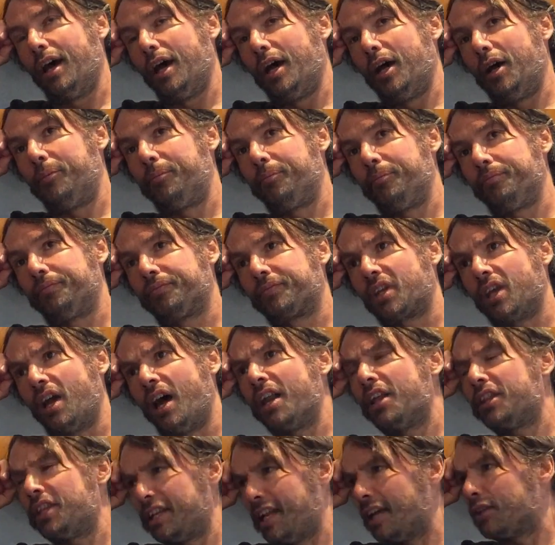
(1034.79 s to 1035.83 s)
And
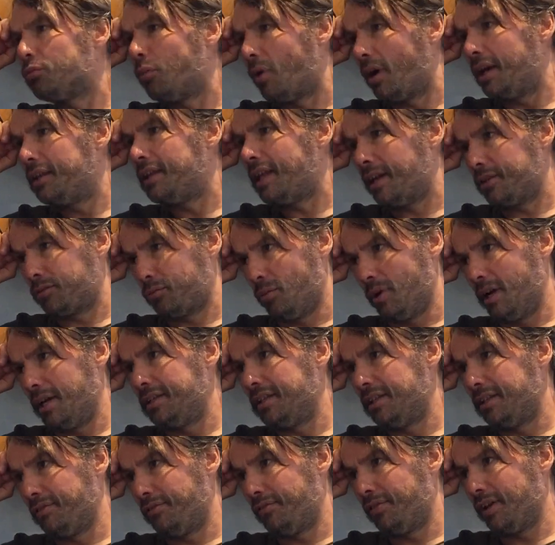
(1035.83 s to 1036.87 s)
I think that's why I
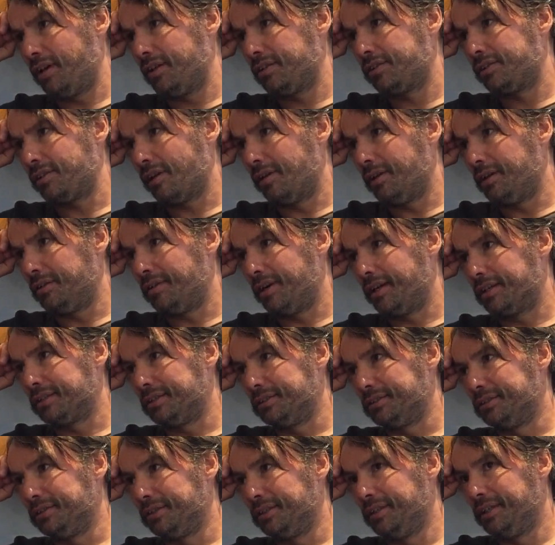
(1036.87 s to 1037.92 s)
did the first solo
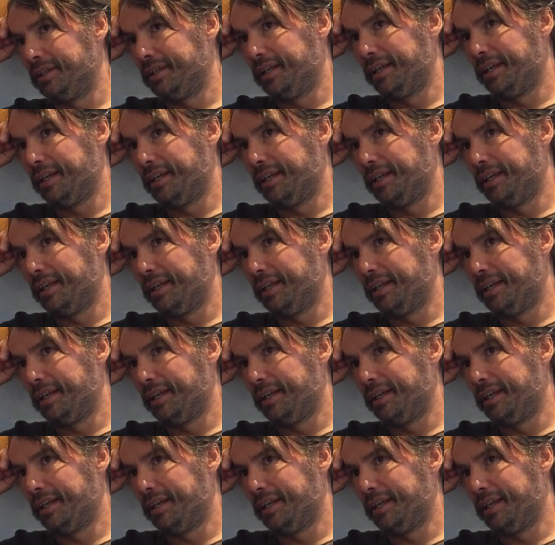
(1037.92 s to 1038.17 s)
record.